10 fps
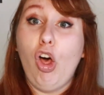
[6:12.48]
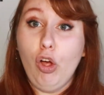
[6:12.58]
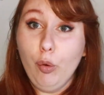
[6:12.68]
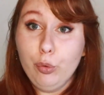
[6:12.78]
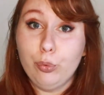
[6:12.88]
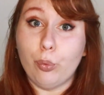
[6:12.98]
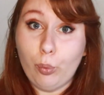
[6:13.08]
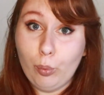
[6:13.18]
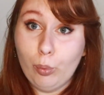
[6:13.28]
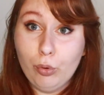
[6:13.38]
Oh,
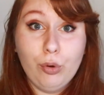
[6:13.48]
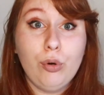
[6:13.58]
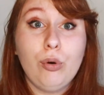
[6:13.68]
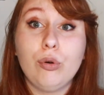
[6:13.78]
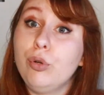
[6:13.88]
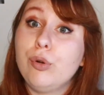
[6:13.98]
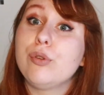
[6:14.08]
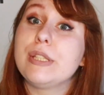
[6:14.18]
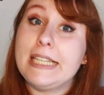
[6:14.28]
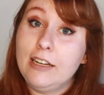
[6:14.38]

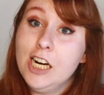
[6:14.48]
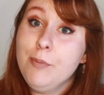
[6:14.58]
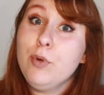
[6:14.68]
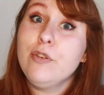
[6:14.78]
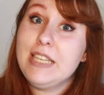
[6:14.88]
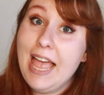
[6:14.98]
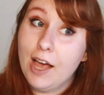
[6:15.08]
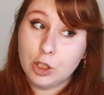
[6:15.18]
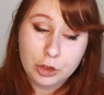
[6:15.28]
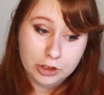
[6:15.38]
Sarah moved
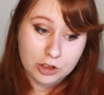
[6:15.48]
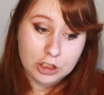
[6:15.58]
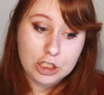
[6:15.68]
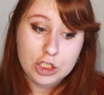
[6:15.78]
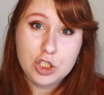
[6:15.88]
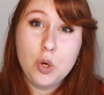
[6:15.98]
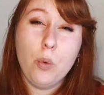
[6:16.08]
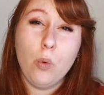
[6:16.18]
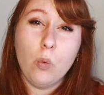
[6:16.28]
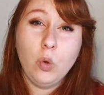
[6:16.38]
out.
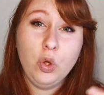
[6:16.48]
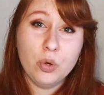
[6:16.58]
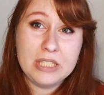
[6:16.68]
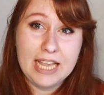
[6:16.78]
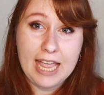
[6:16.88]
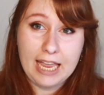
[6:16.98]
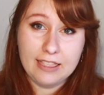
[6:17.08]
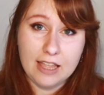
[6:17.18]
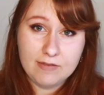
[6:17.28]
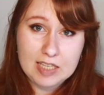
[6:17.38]
So you're saying
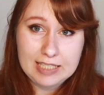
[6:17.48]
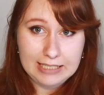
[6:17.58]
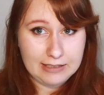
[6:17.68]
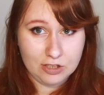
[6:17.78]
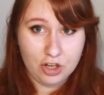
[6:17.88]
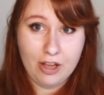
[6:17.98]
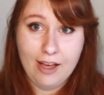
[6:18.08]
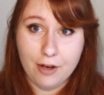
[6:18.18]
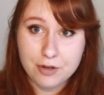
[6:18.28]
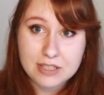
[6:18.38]
that this isn't her
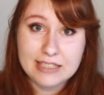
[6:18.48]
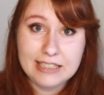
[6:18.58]
house?